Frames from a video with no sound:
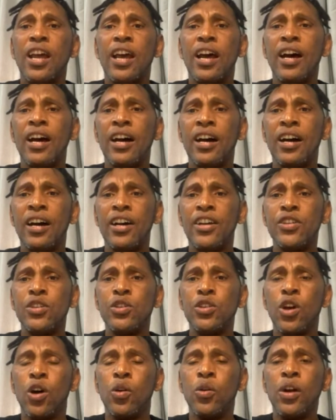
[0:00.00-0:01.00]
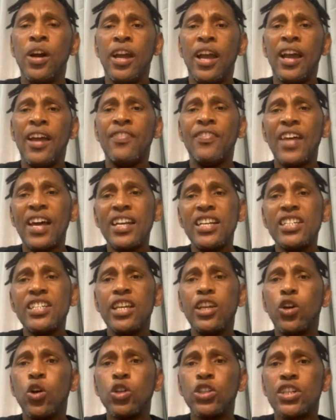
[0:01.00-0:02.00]
and that is
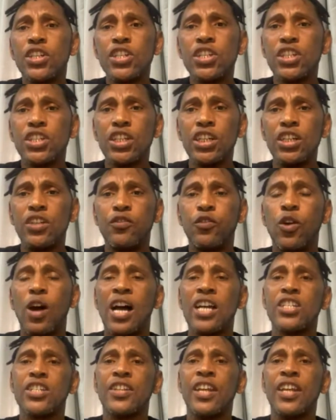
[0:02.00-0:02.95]
a concern for us.